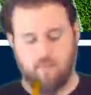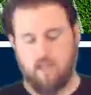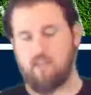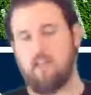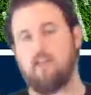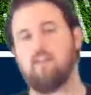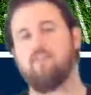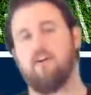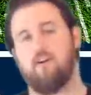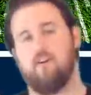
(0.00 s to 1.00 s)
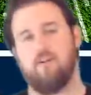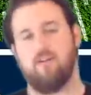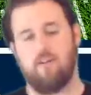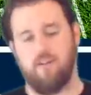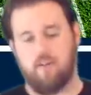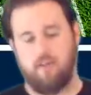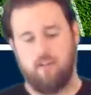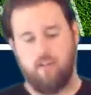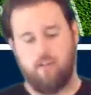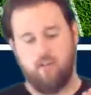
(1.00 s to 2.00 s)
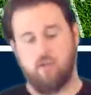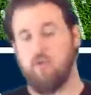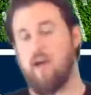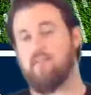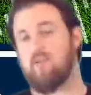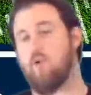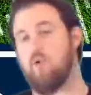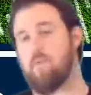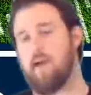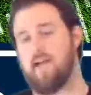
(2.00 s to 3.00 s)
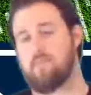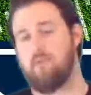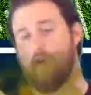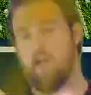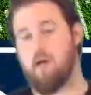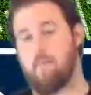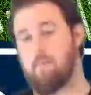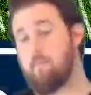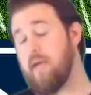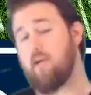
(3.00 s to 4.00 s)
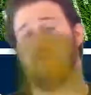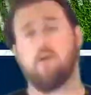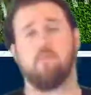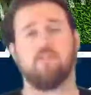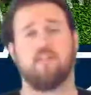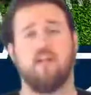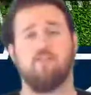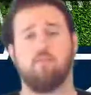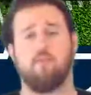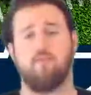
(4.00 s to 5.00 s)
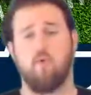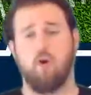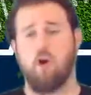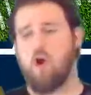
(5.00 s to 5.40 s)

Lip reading: In the NFL, you have quarterbacks putting up bigger numbers than ever before.